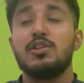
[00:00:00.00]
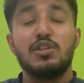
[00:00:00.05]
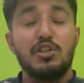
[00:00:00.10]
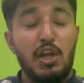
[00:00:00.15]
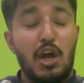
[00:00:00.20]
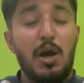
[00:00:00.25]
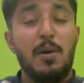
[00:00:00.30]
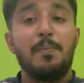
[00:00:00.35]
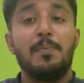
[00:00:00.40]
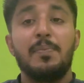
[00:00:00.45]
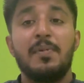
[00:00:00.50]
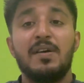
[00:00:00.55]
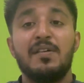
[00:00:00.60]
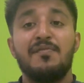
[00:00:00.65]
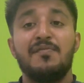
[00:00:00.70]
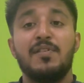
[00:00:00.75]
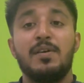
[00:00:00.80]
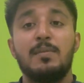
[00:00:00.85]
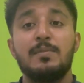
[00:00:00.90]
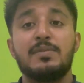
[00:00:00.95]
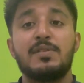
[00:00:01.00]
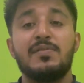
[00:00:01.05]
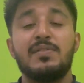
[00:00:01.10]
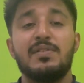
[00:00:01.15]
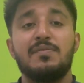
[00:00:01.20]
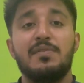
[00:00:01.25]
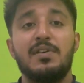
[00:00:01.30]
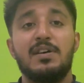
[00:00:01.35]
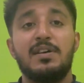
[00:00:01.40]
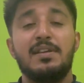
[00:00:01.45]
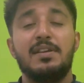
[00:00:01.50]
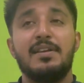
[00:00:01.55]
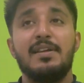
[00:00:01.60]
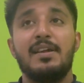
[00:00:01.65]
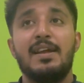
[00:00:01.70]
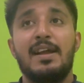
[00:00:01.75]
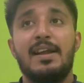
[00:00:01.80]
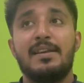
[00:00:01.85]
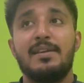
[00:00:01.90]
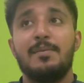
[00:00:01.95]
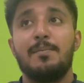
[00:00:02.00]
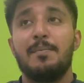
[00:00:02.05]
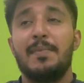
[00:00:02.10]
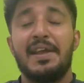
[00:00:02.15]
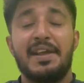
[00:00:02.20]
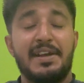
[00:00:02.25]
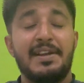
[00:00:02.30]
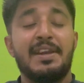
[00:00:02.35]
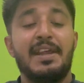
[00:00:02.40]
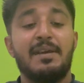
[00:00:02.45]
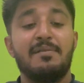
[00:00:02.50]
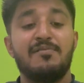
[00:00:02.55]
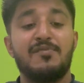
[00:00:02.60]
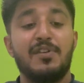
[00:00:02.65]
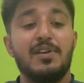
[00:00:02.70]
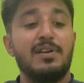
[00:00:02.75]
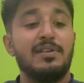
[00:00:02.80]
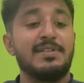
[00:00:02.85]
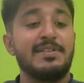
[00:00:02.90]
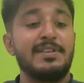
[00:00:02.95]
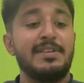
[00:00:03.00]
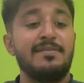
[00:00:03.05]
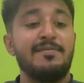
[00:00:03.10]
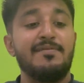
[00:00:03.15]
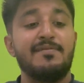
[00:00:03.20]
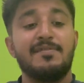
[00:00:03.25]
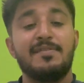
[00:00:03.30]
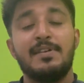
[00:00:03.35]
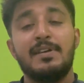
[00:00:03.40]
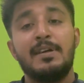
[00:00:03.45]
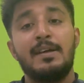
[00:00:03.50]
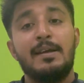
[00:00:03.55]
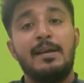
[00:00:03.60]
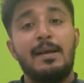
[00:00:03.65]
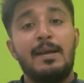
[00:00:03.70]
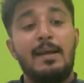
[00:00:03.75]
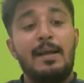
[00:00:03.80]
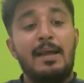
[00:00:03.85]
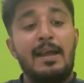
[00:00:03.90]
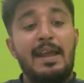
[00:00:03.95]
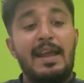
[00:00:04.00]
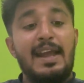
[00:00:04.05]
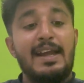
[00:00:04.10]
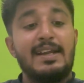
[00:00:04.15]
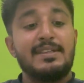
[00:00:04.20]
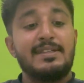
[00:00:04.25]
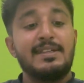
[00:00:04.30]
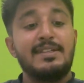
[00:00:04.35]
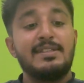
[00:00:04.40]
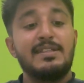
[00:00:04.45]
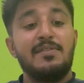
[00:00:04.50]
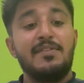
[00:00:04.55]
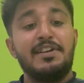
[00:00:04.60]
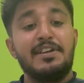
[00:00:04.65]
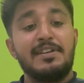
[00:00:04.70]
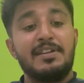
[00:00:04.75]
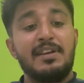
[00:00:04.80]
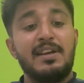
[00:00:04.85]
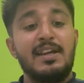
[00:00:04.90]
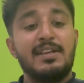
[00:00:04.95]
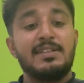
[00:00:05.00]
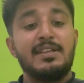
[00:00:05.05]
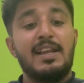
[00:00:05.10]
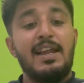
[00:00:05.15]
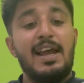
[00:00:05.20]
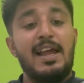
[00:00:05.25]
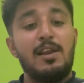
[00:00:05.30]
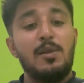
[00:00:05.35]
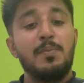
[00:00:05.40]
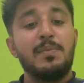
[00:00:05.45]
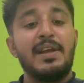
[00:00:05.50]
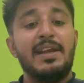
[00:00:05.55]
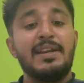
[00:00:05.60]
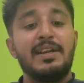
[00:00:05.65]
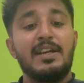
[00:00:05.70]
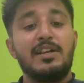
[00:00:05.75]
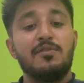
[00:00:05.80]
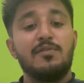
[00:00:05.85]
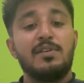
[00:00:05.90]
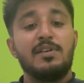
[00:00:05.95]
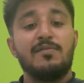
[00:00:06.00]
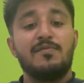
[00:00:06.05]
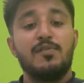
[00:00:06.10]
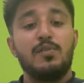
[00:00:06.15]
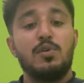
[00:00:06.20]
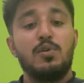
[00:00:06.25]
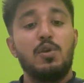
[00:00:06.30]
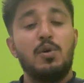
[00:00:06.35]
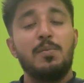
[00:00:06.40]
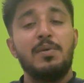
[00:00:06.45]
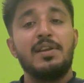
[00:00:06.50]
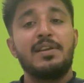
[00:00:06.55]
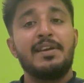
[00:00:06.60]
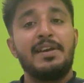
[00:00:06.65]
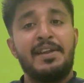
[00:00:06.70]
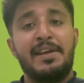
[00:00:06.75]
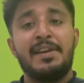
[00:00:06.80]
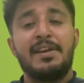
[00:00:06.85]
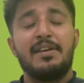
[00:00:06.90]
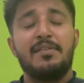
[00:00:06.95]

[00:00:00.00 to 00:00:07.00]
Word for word: top firms of the world and make a name for yourself. Extensive international alumni network for global career